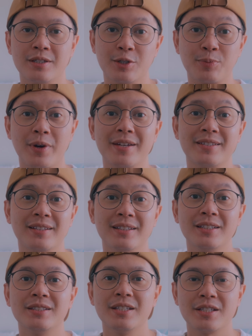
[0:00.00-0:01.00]

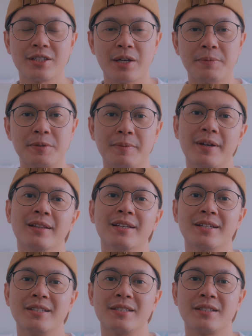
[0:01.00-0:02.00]
Surprisingly, this tops my
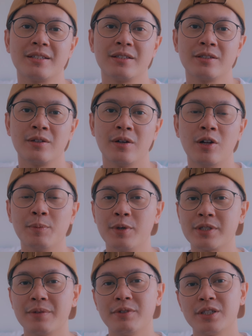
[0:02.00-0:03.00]
list.
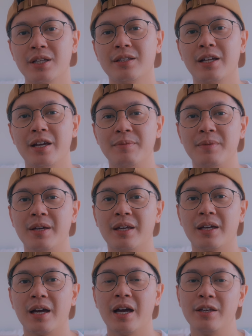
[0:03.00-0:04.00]
Almost every shot that I make,
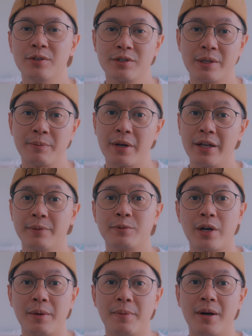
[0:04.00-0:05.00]
I use some kind of
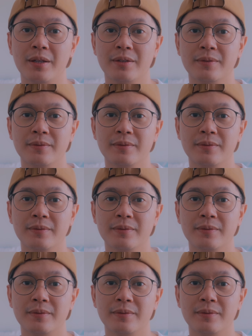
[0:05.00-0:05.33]
tripod.